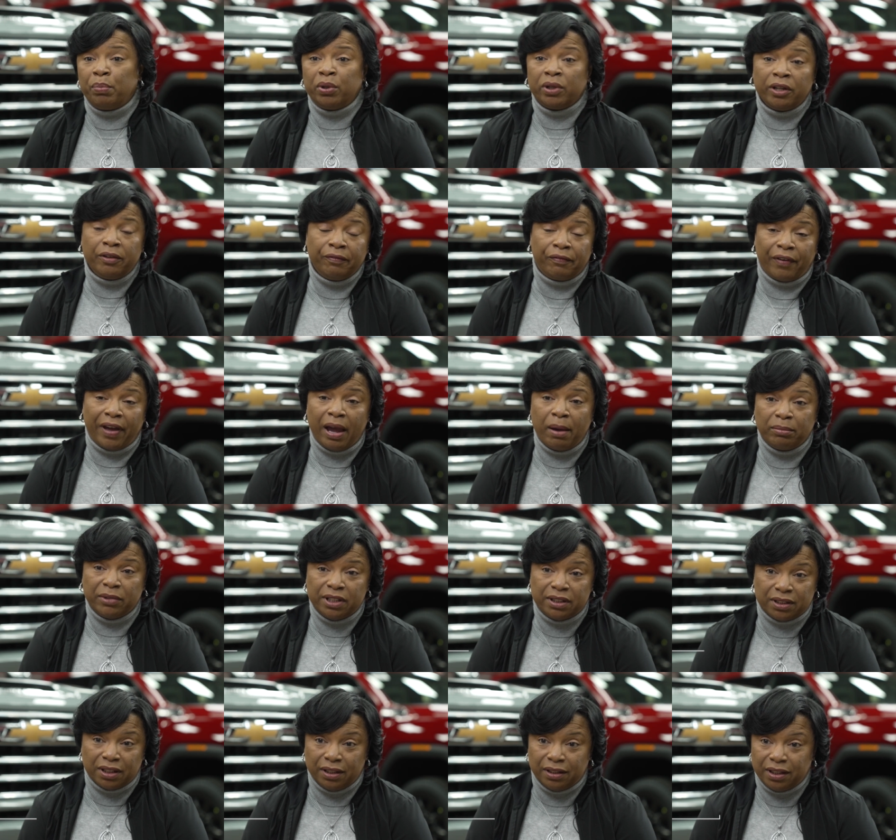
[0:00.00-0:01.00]
putting
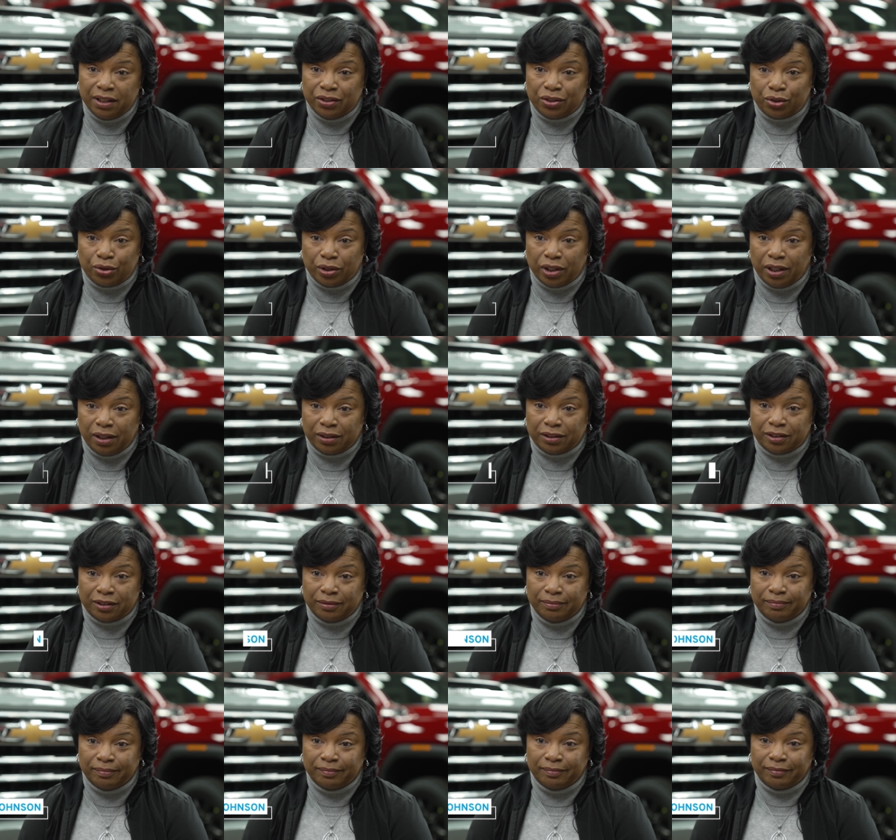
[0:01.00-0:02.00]
families in these trucks
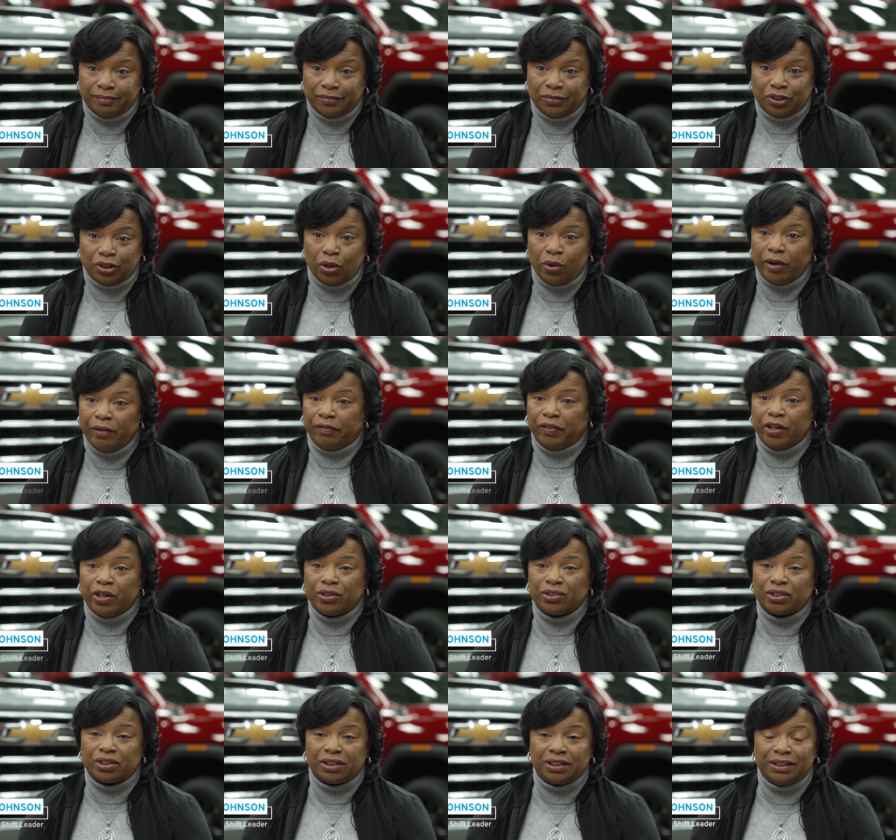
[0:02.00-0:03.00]
so if
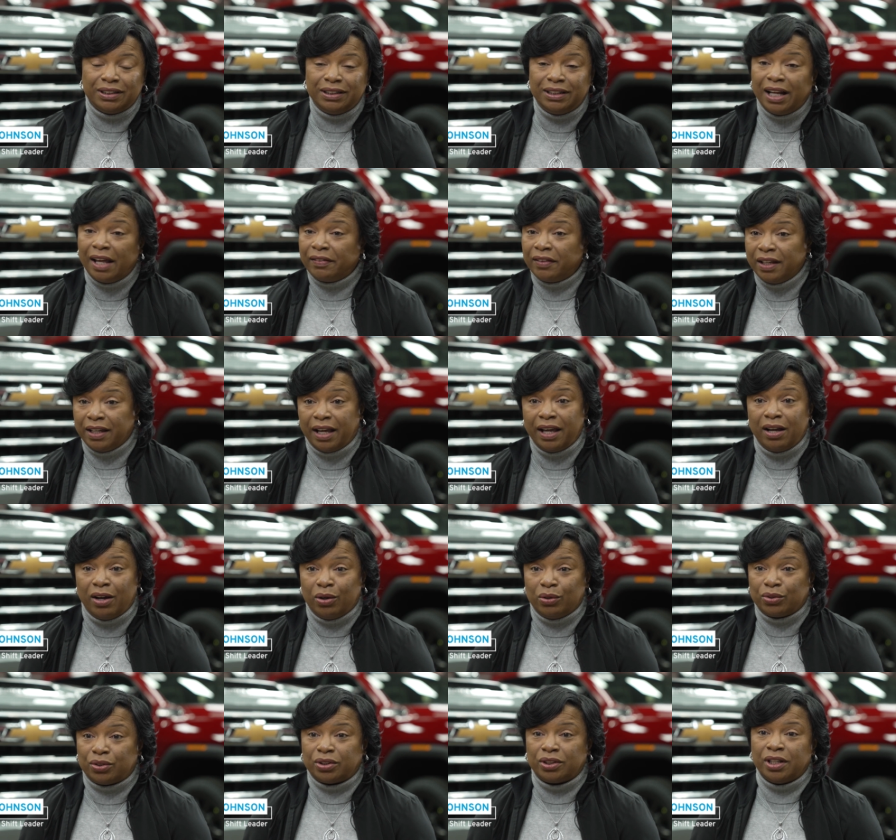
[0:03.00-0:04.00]
there's nothing
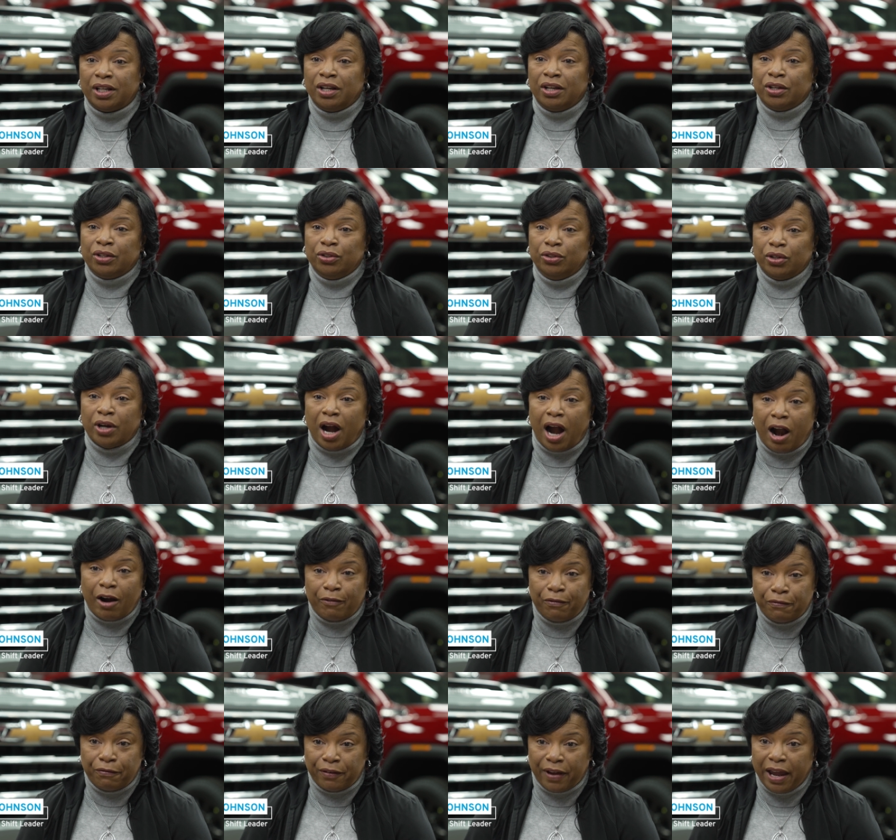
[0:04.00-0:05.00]
else, our
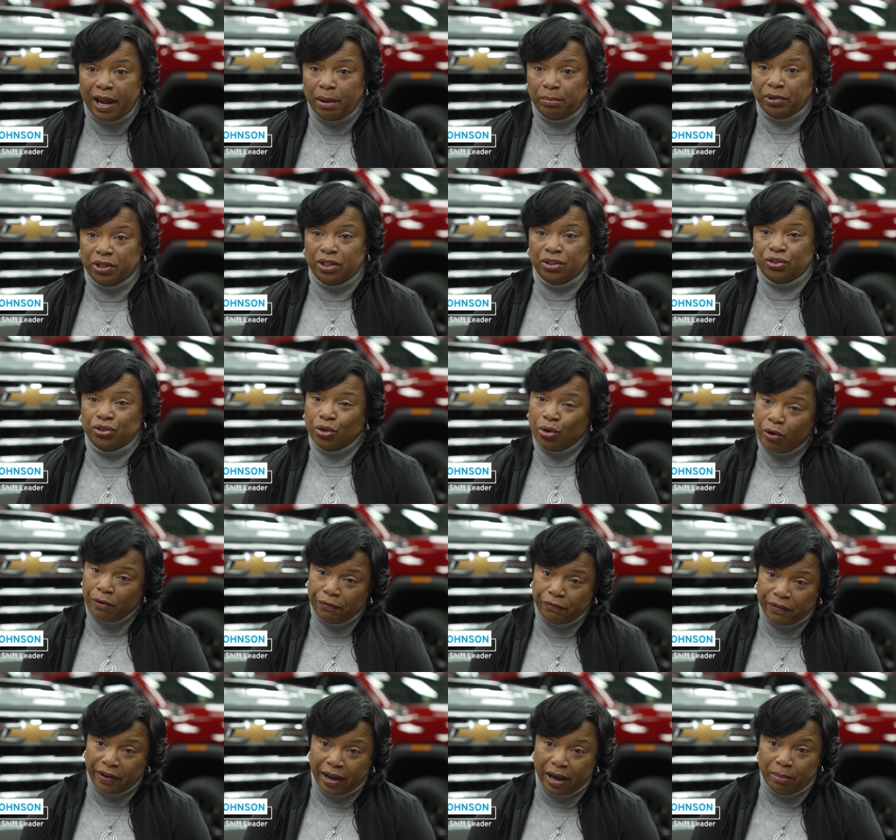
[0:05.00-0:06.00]
families, your
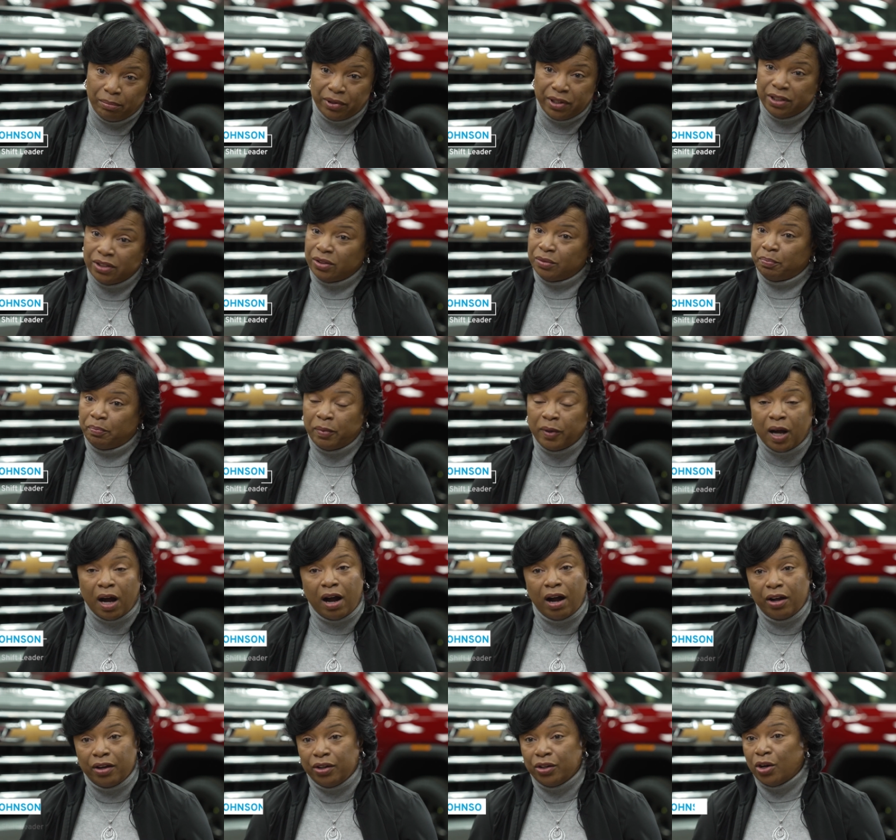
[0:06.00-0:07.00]
families,
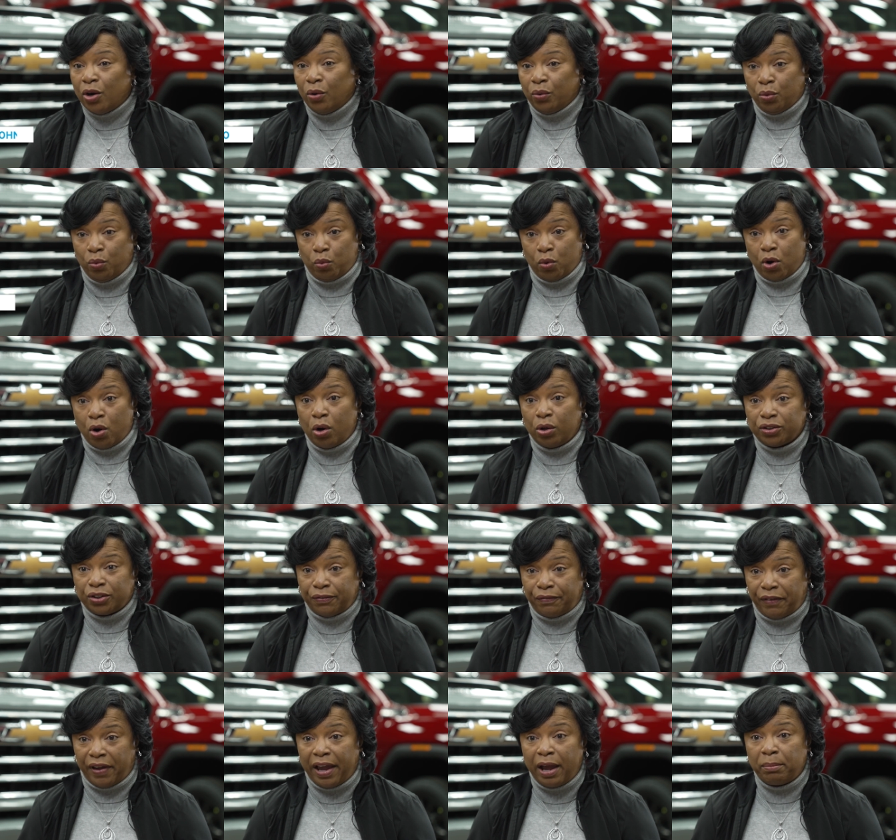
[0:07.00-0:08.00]
uh, you know, the world's
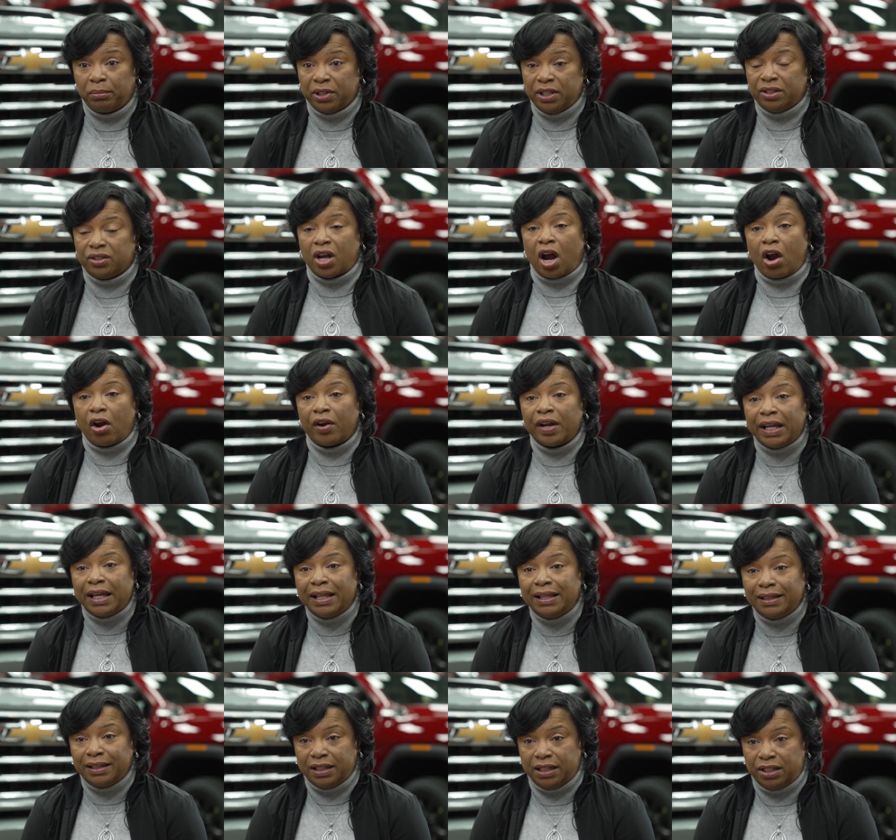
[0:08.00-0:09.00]
families are
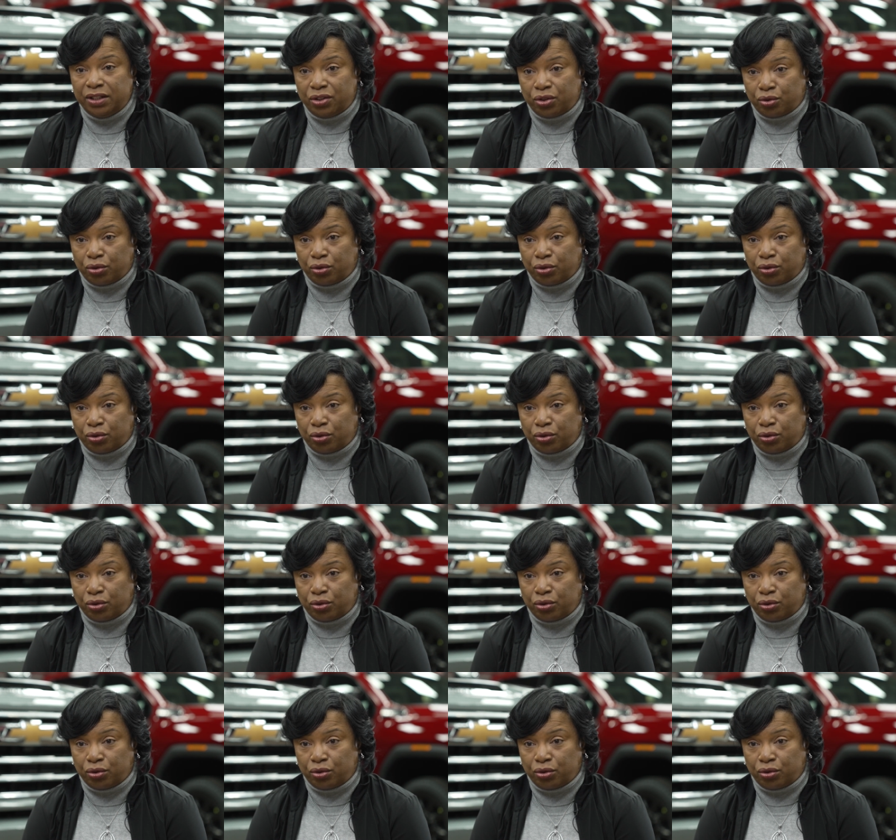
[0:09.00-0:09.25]
in these